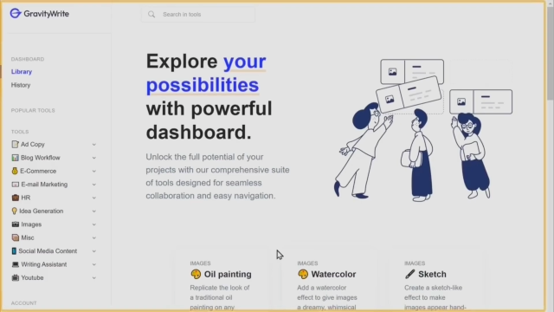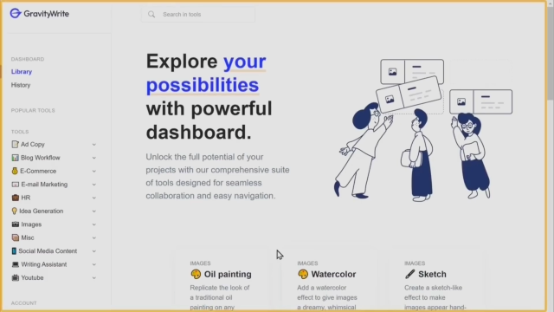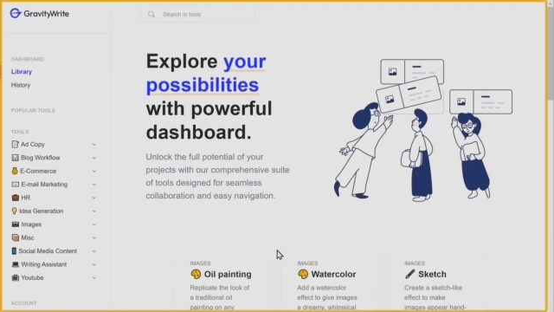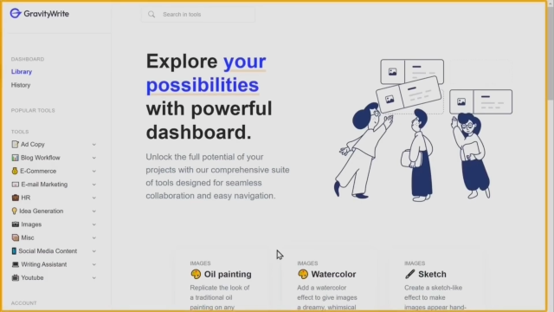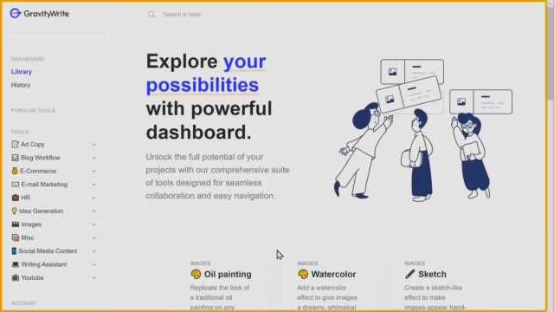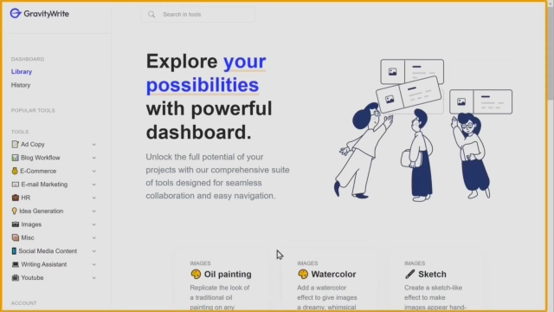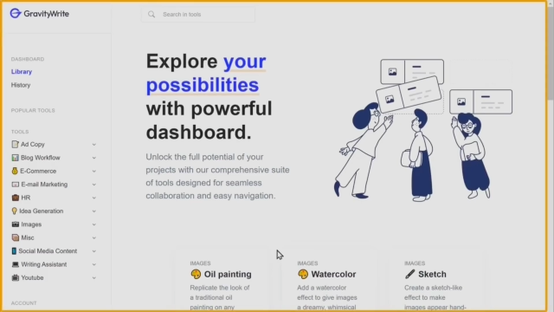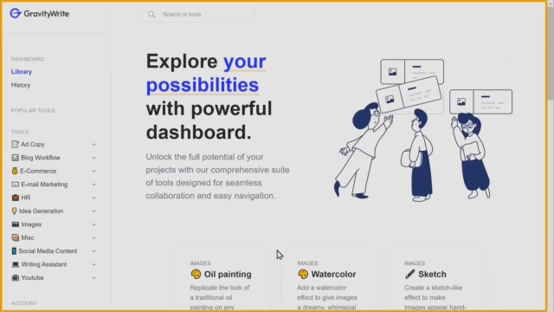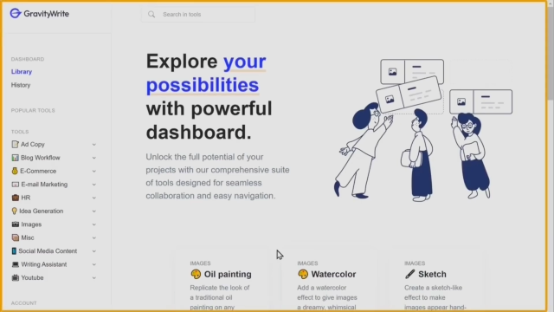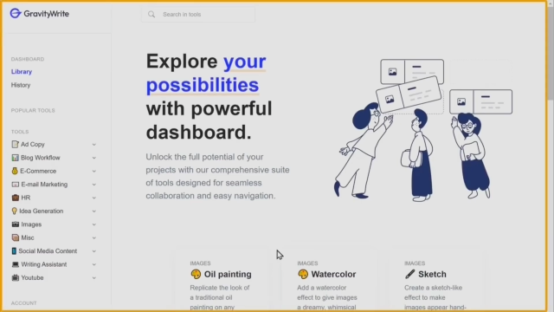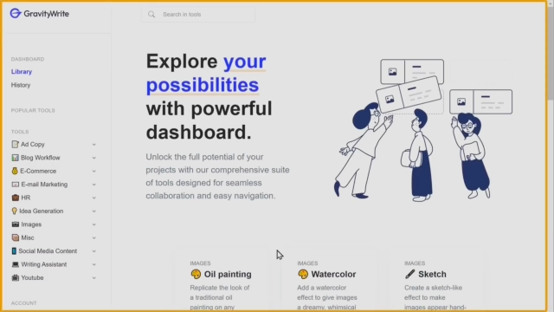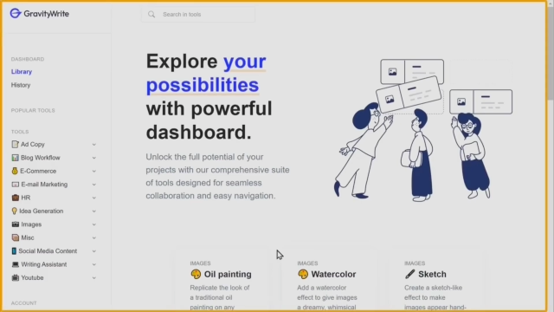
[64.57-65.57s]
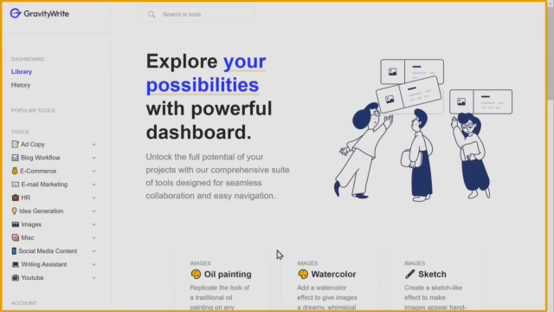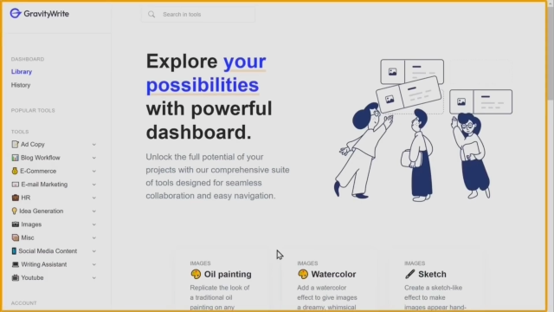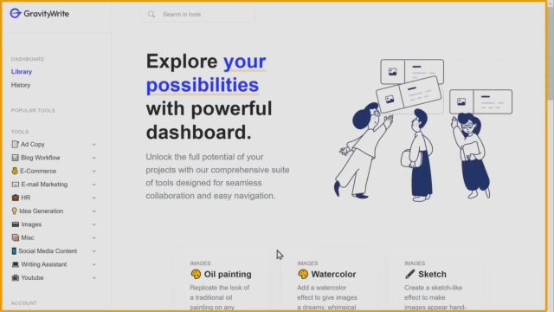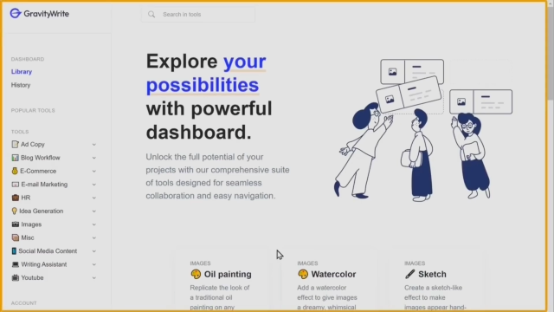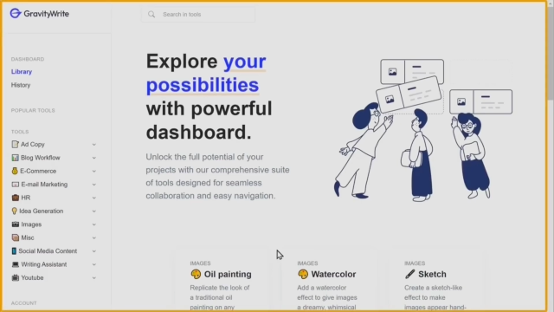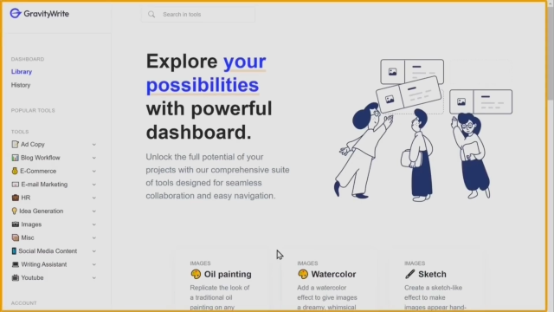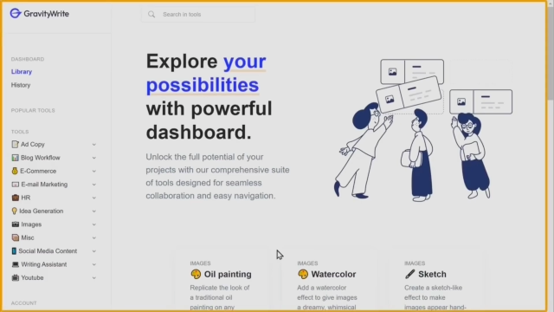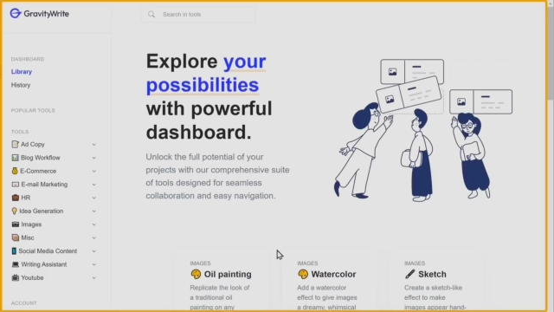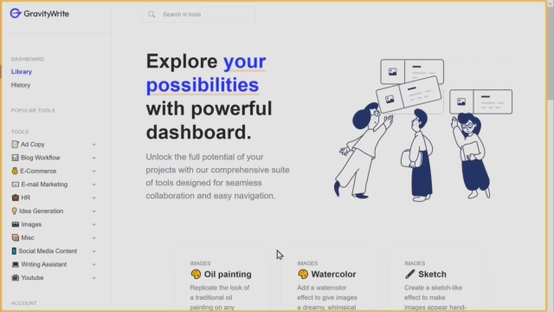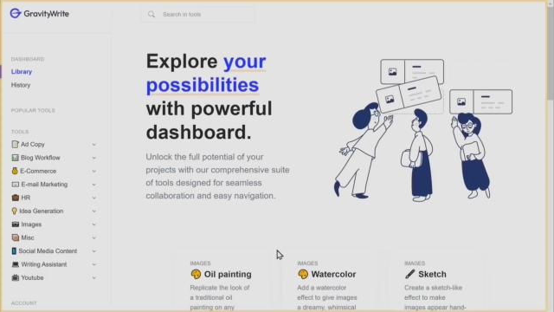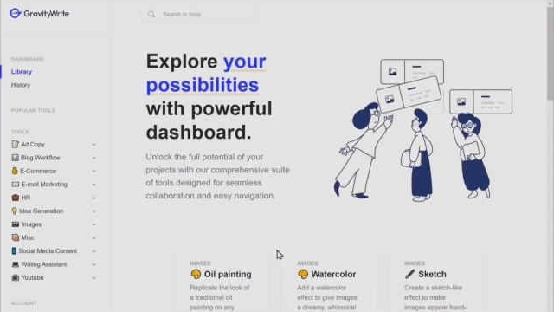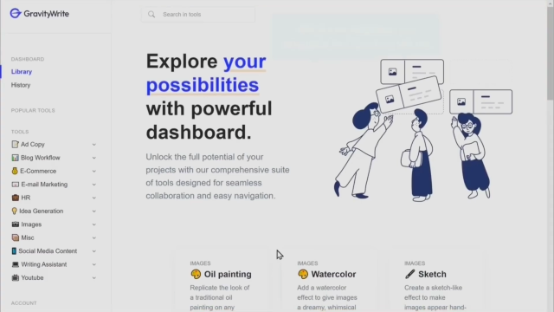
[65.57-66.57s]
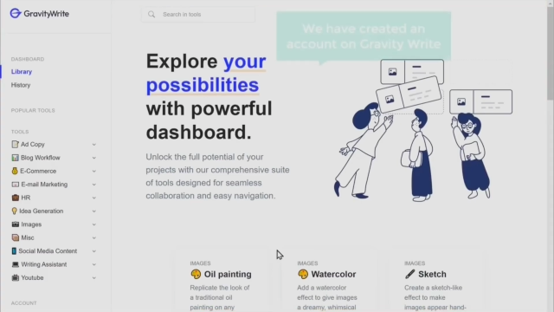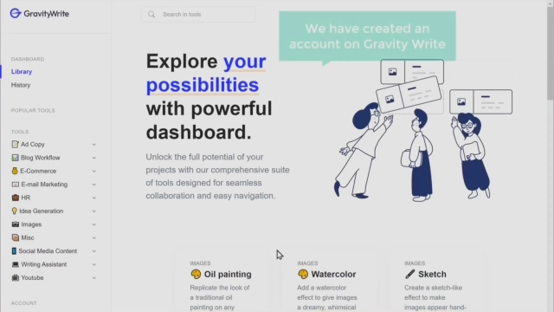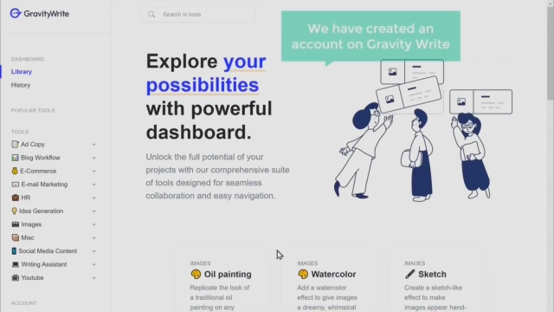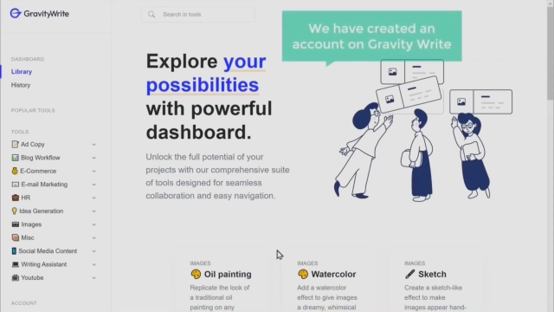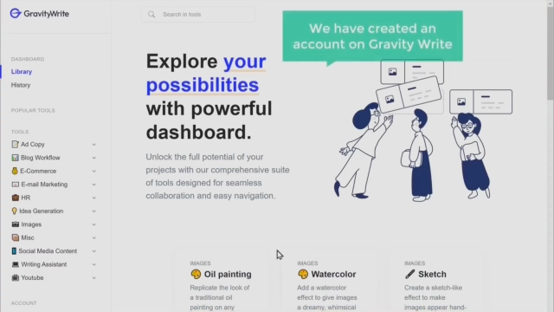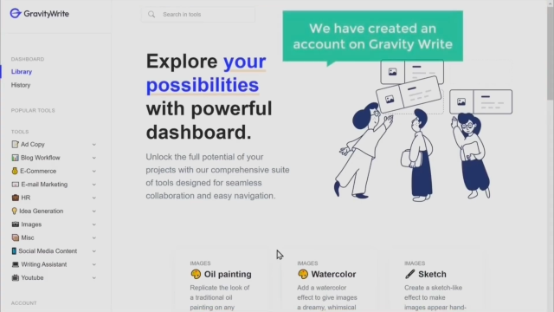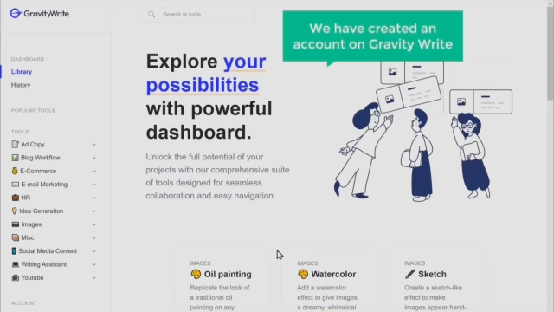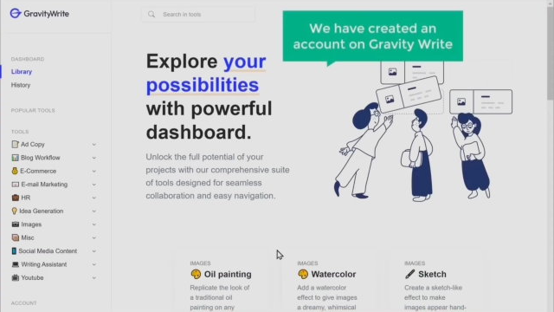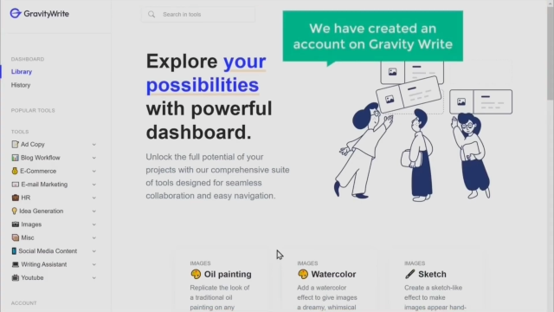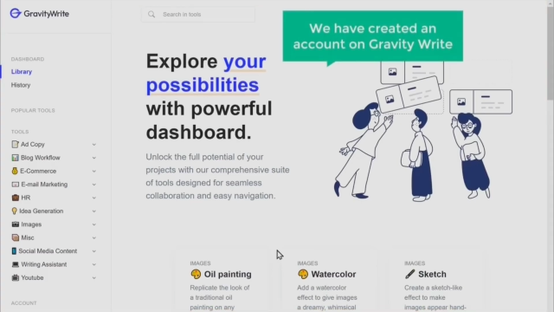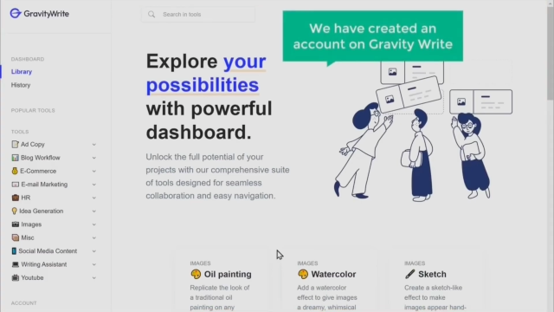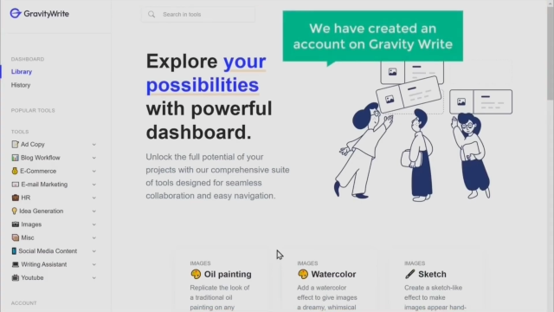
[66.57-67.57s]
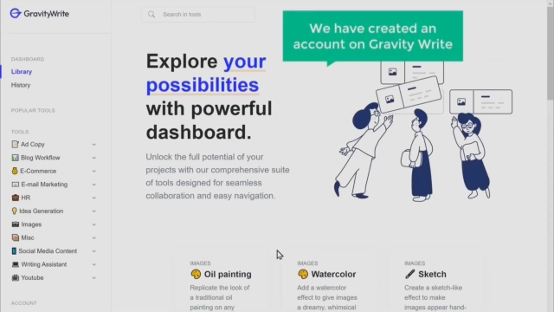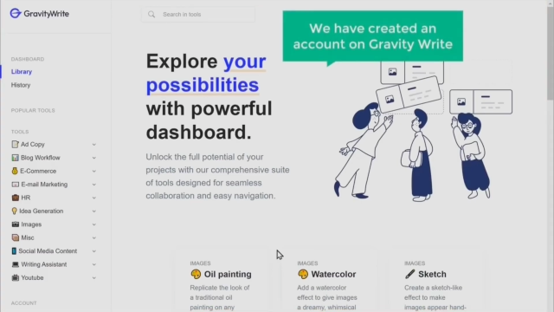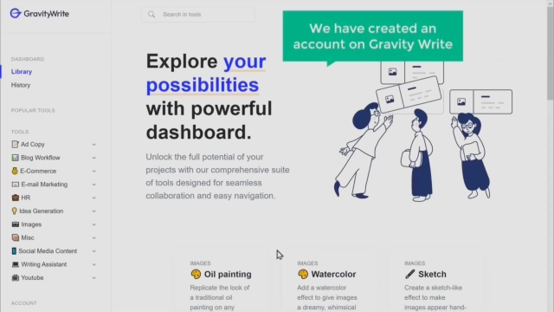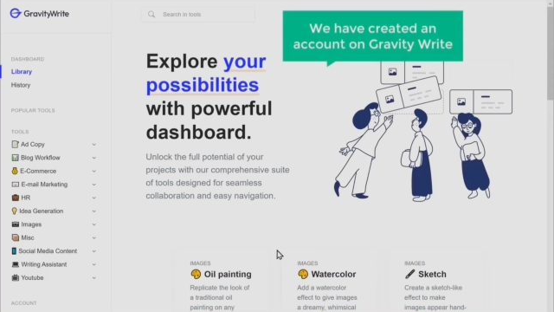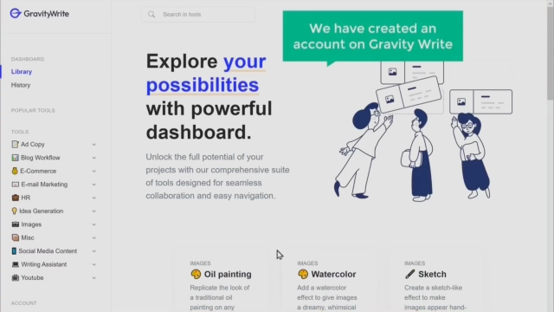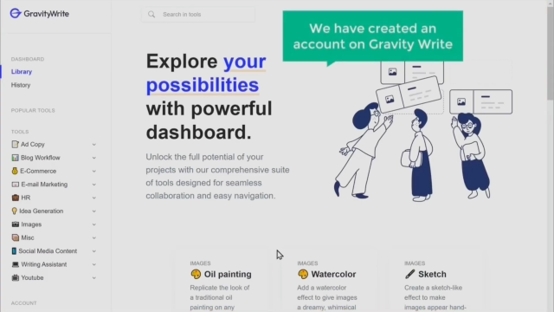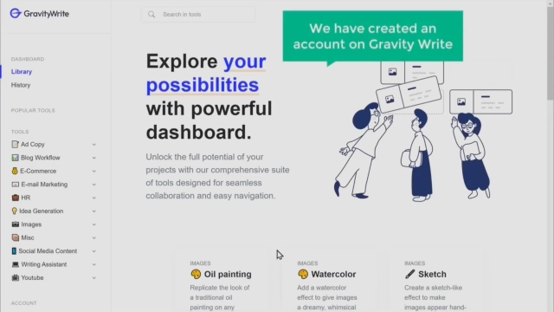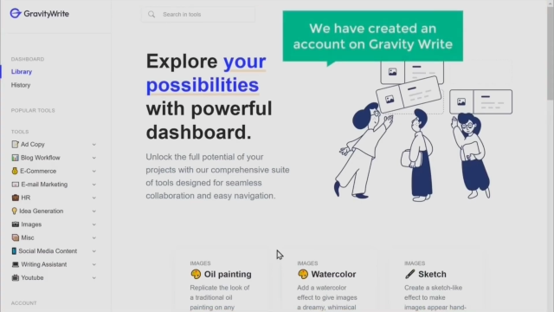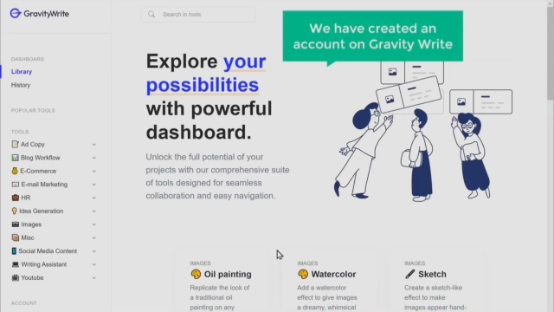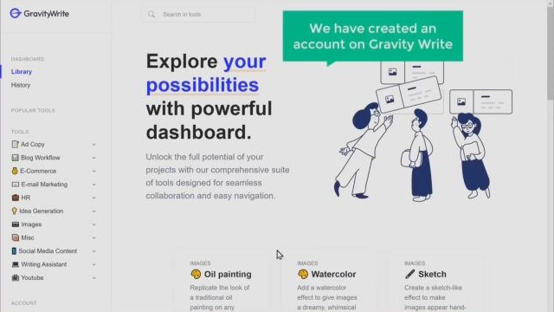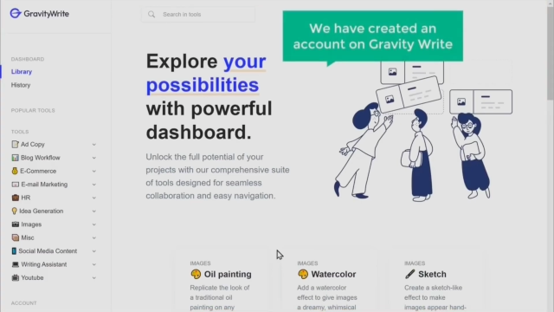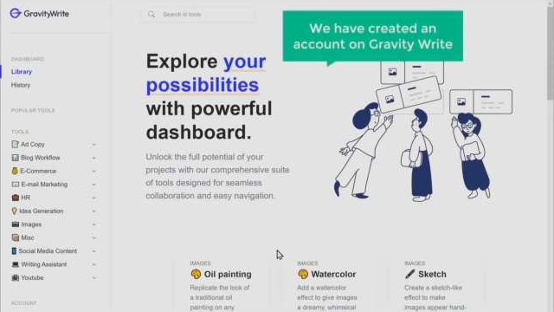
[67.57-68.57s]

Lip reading: Nobody's mouth can be seen.